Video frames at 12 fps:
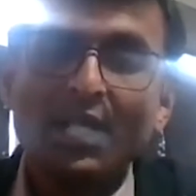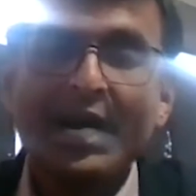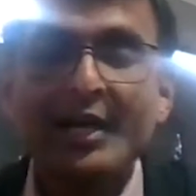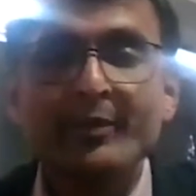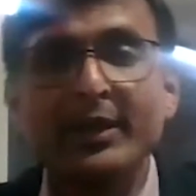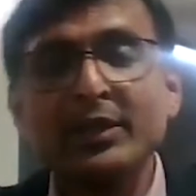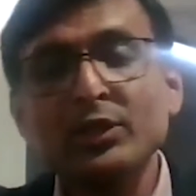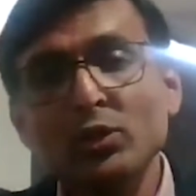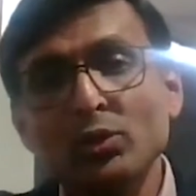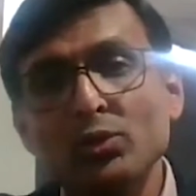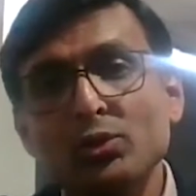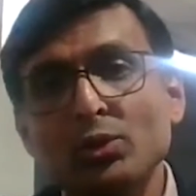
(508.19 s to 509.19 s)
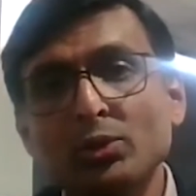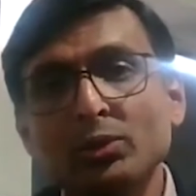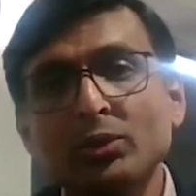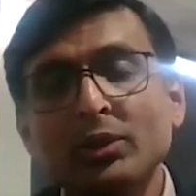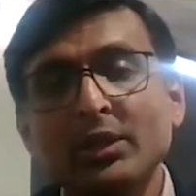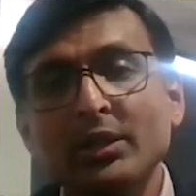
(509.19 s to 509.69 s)
are being used
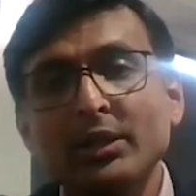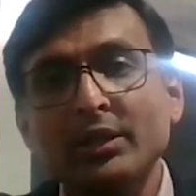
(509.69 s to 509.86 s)
to